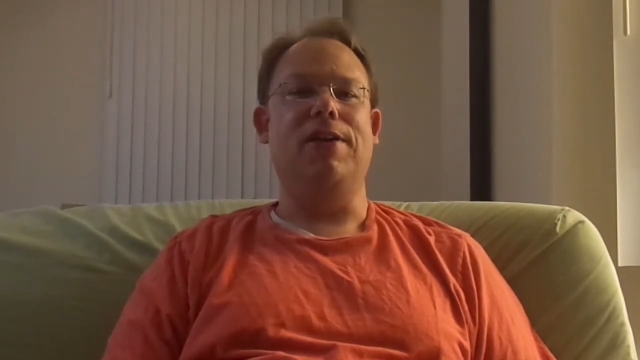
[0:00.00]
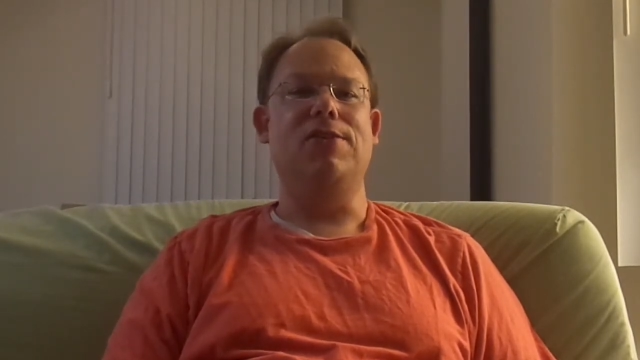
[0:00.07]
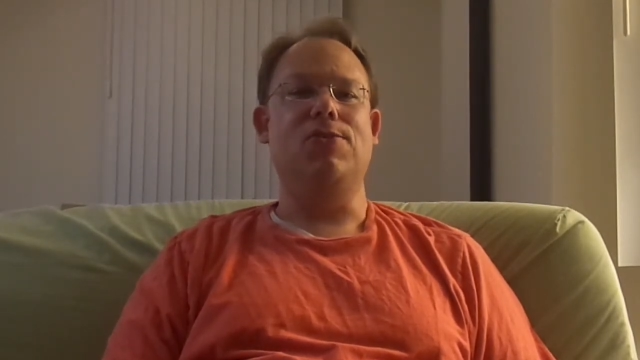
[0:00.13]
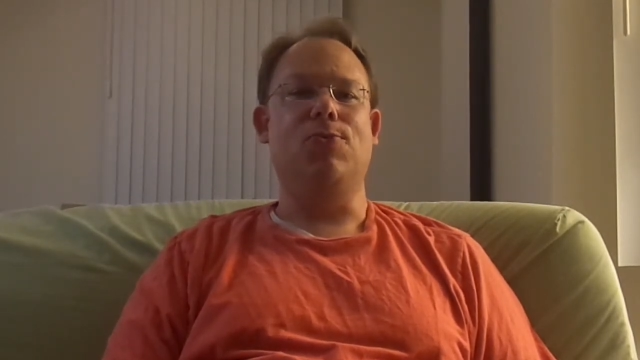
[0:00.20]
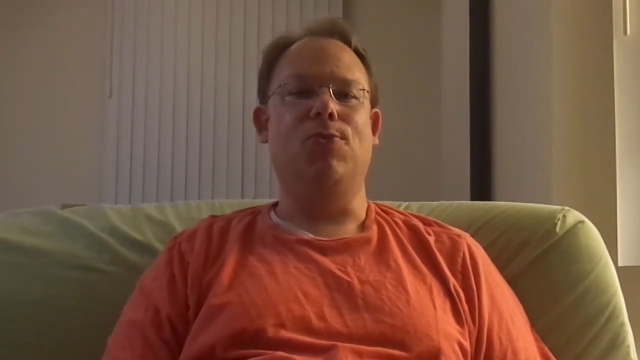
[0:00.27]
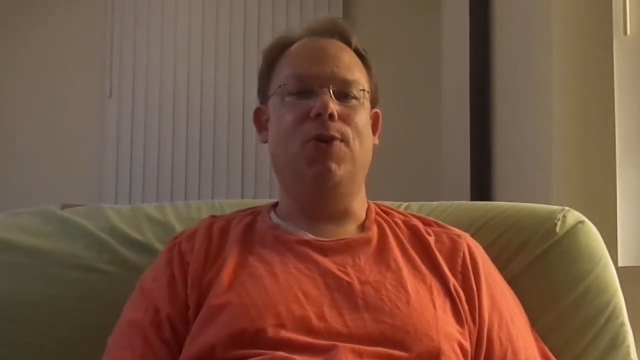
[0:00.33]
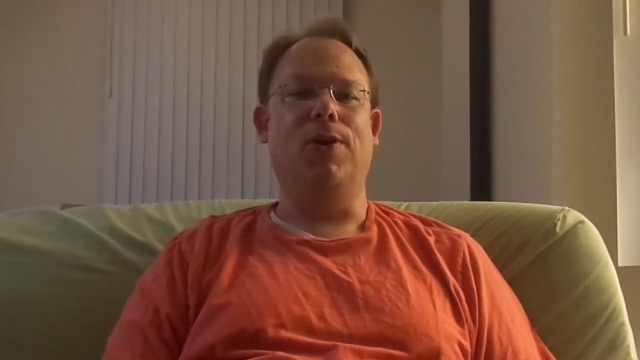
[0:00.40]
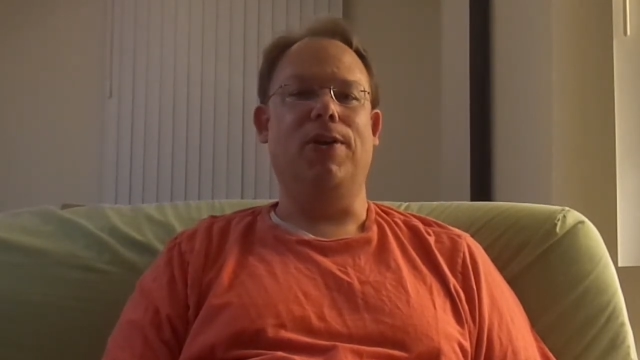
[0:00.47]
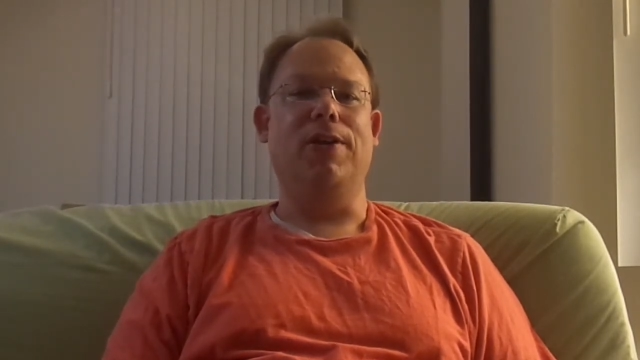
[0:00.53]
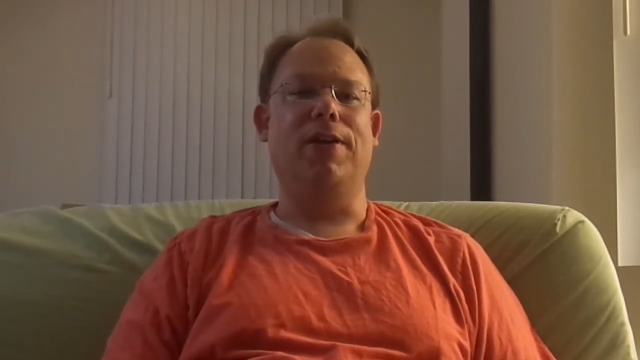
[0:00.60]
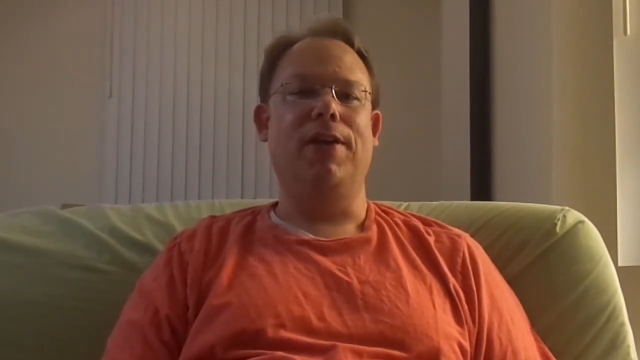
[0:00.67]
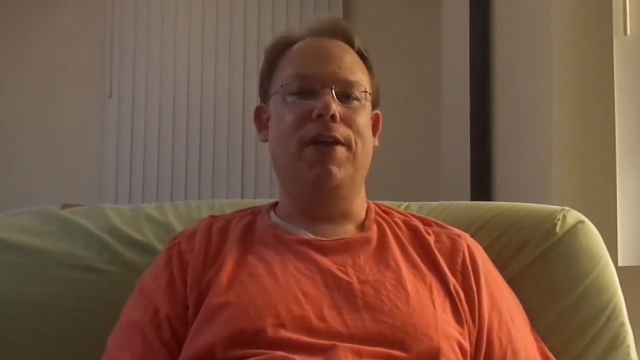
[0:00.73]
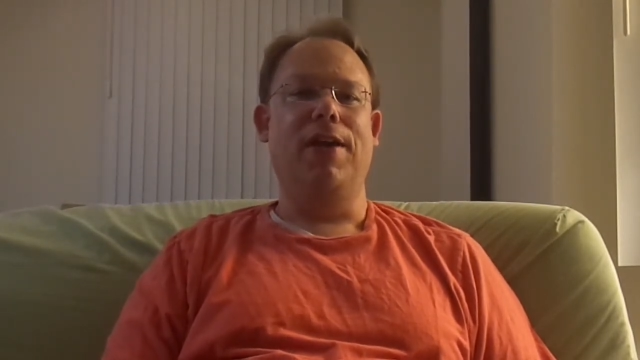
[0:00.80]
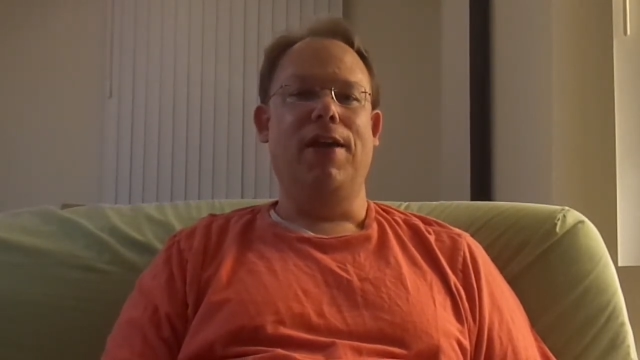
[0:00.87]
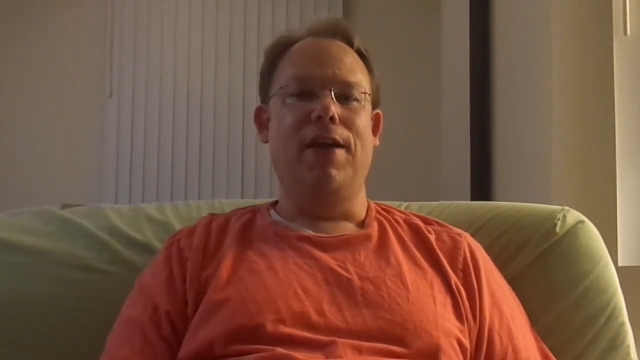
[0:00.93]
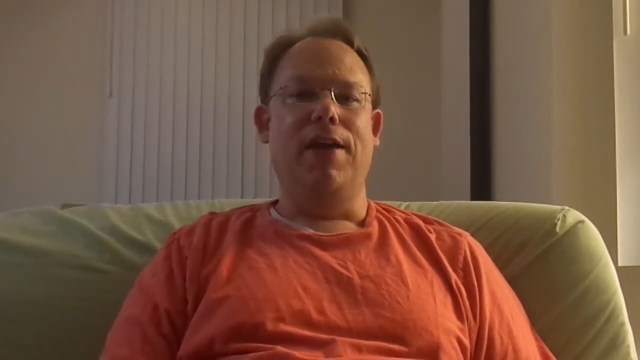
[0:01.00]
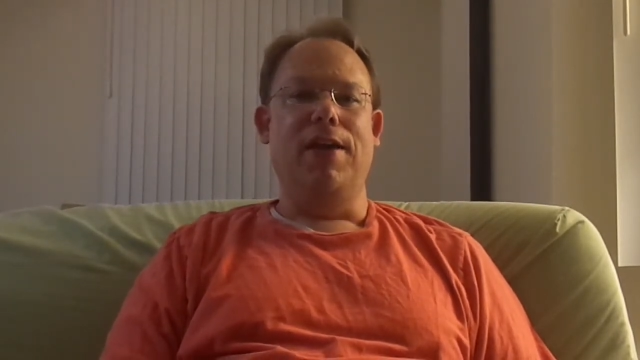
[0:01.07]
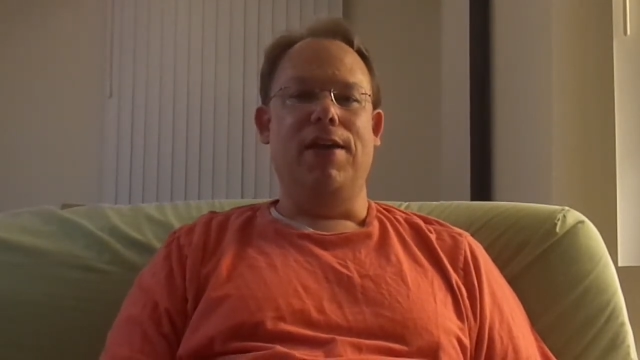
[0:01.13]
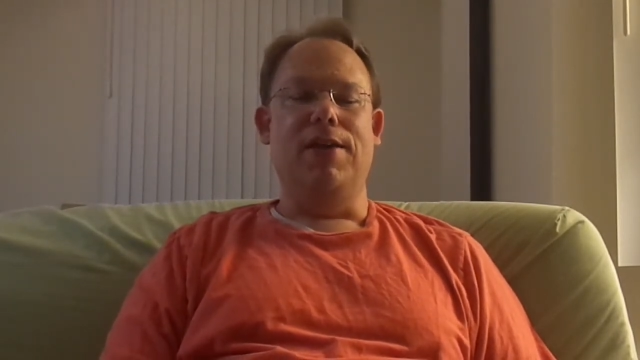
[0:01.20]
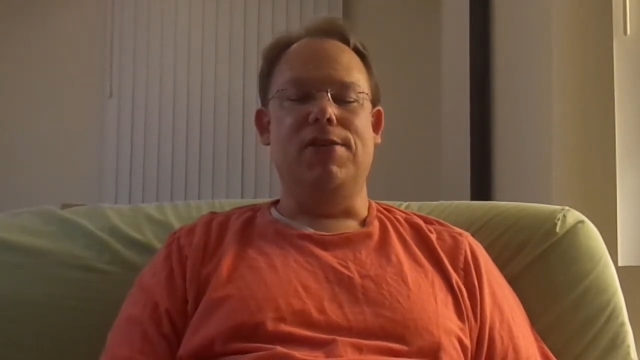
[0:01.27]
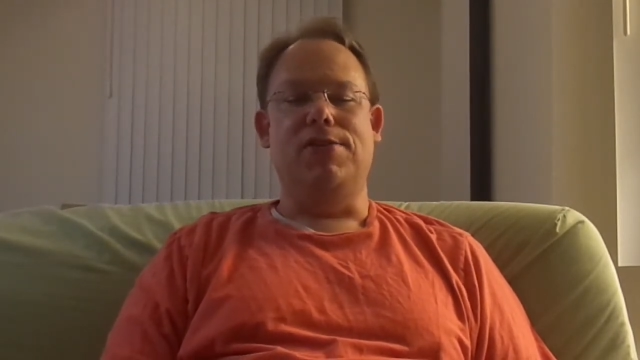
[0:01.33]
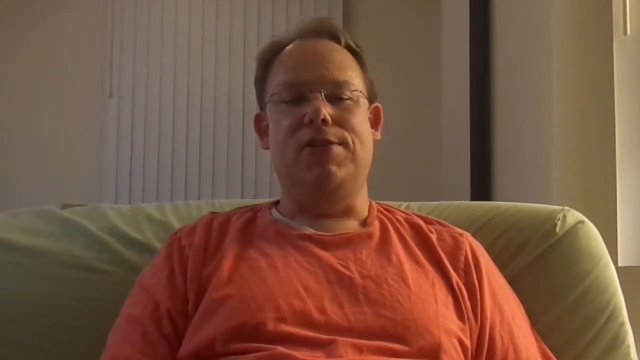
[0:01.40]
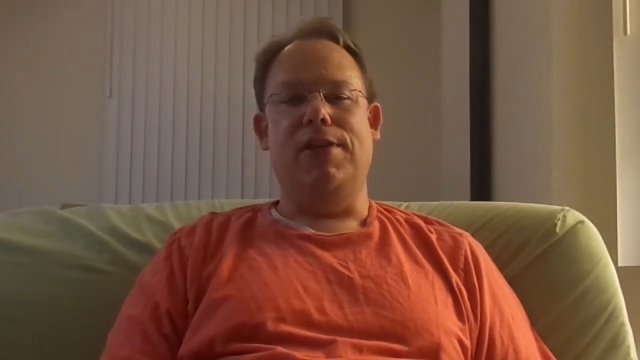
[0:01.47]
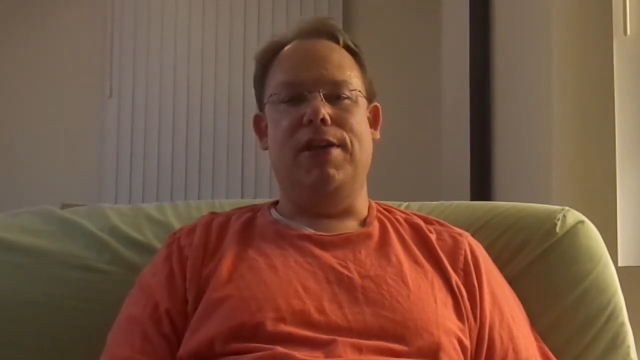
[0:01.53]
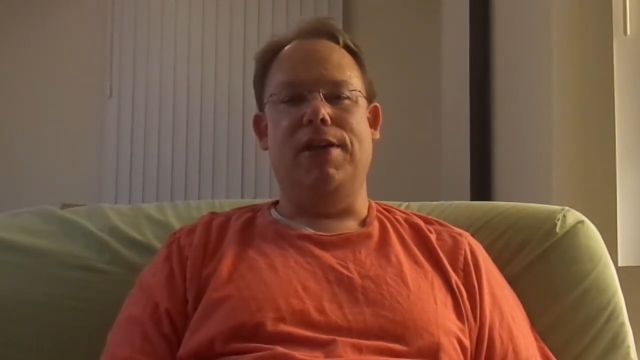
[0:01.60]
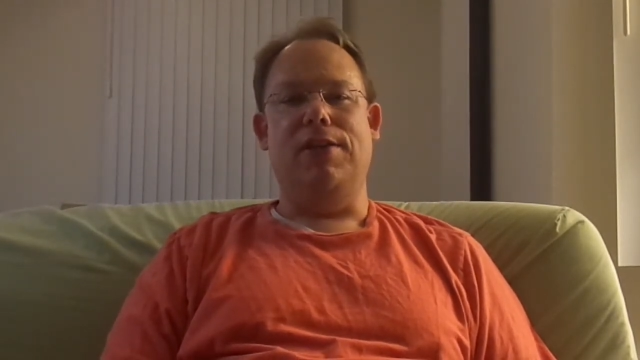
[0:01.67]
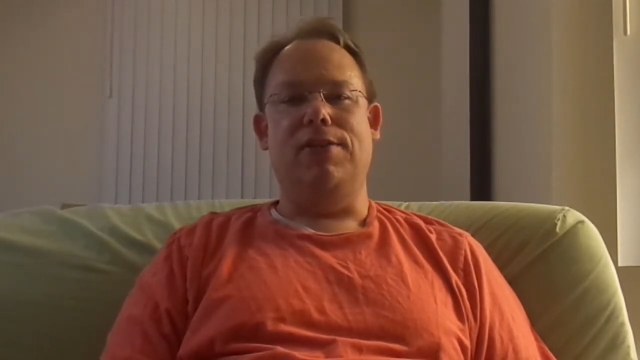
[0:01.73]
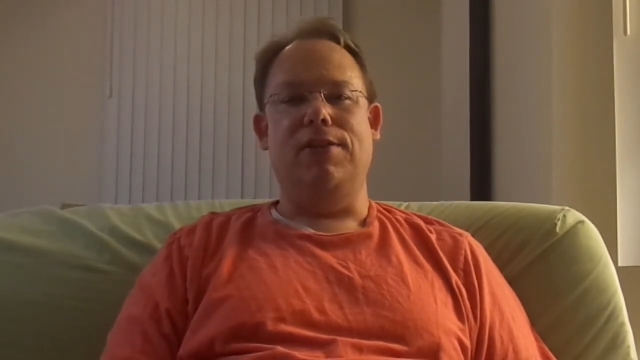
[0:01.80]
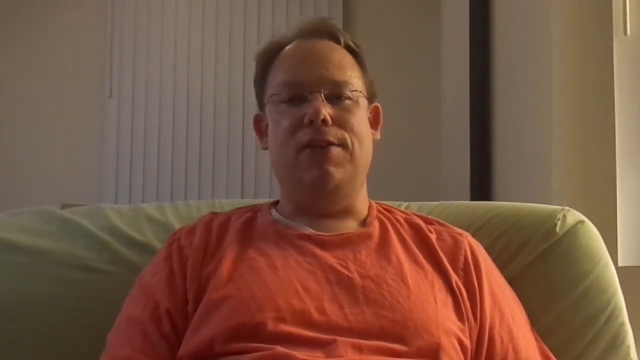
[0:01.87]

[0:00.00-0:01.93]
his work, is that